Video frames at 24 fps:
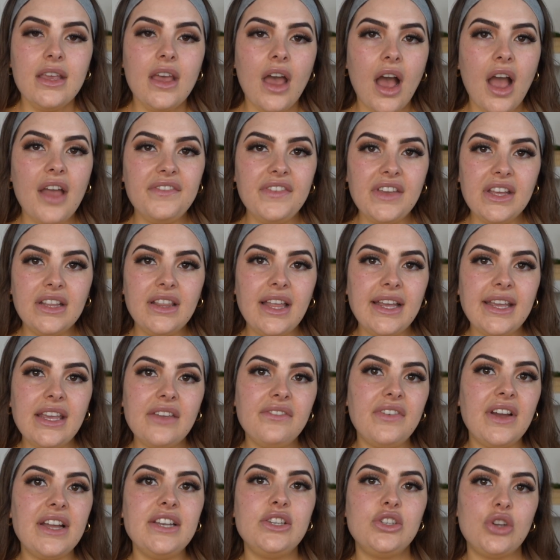I feel like
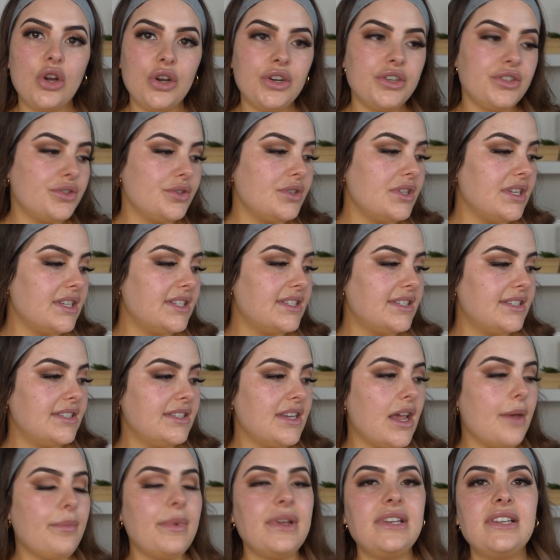if I don't do this
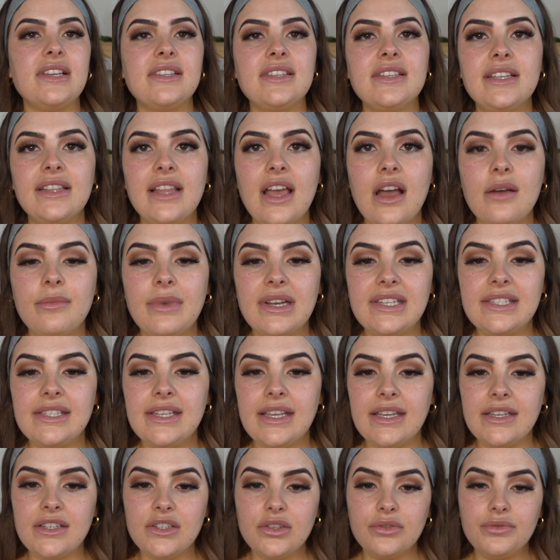step, it doesn't allow my
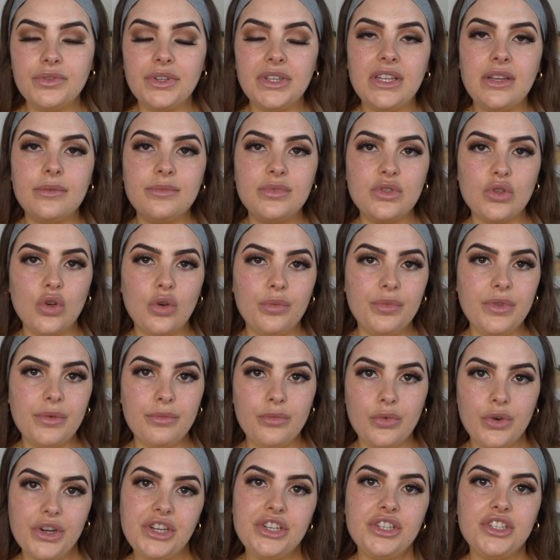skin to really absorb the
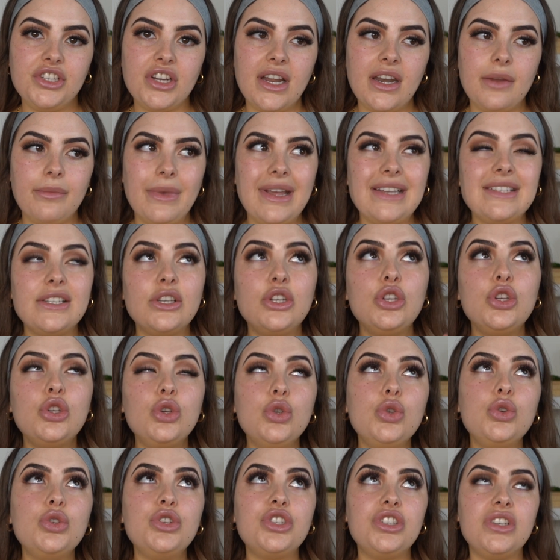moisture and it makes a
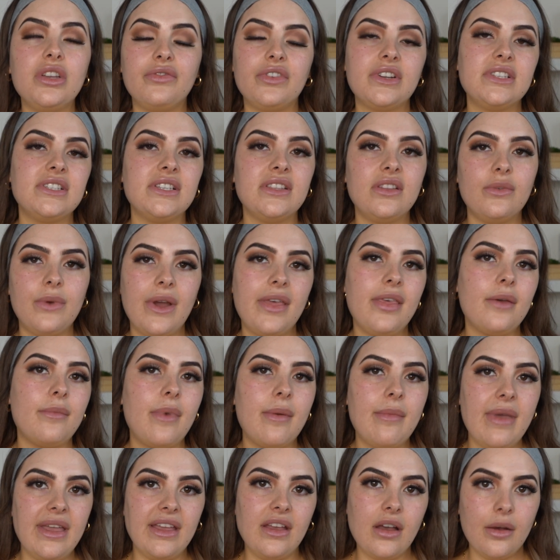huge difference in the way that
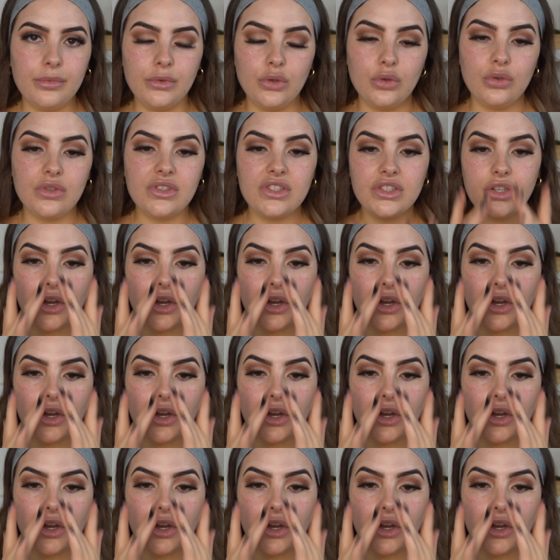my makeup looks.